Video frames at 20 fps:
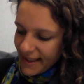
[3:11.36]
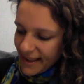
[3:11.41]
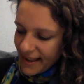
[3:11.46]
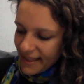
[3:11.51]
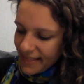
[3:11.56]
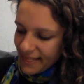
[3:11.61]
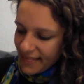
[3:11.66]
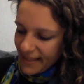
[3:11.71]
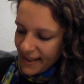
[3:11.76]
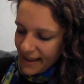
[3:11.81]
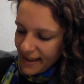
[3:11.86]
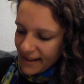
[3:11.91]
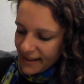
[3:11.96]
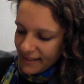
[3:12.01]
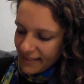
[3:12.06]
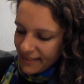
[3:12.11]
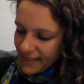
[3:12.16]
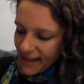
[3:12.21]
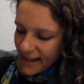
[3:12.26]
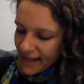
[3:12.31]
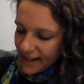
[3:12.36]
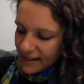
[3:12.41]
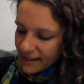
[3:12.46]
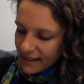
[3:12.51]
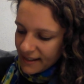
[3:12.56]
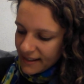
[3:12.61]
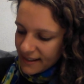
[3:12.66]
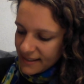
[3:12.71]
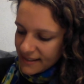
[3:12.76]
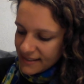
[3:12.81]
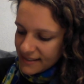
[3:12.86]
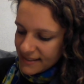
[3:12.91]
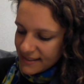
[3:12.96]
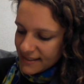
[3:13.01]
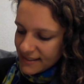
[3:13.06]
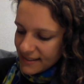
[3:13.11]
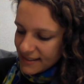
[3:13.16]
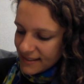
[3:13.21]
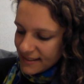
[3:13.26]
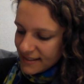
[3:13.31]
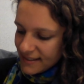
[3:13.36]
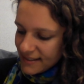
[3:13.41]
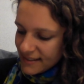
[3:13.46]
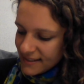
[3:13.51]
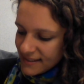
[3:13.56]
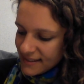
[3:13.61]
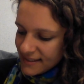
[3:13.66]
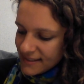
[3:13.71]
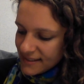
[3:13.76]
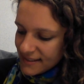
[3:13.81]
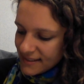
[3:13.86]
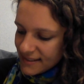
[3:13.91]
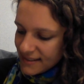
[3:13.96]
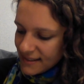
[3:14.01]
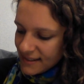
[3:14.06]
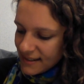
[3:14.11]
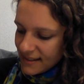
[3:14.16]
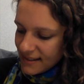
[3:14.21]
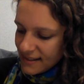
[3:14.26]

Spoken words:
and then that s, z.